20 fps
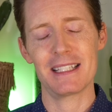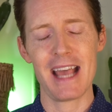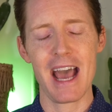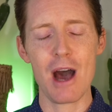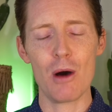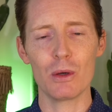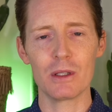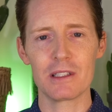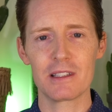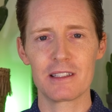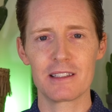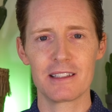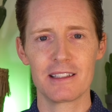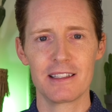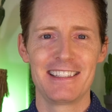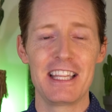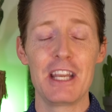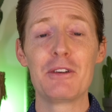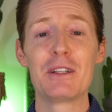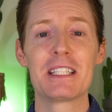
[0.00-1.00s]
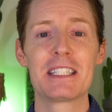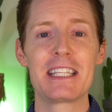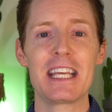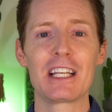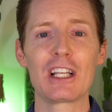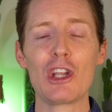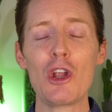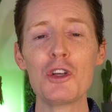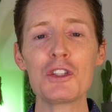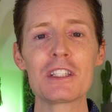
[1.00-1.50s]
hours. There is
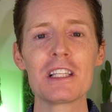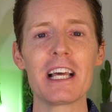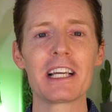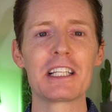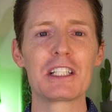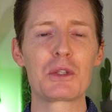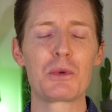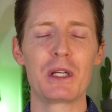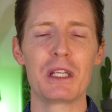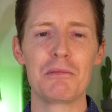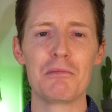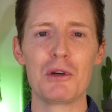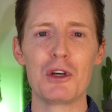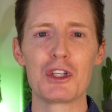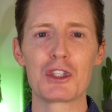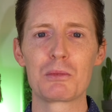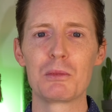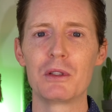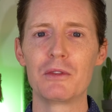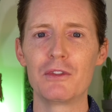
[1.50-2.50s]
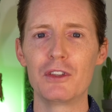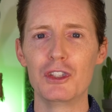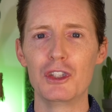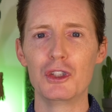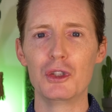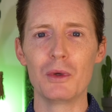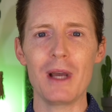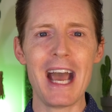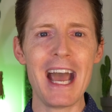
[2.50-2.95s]
then lost luggage reimbursement for you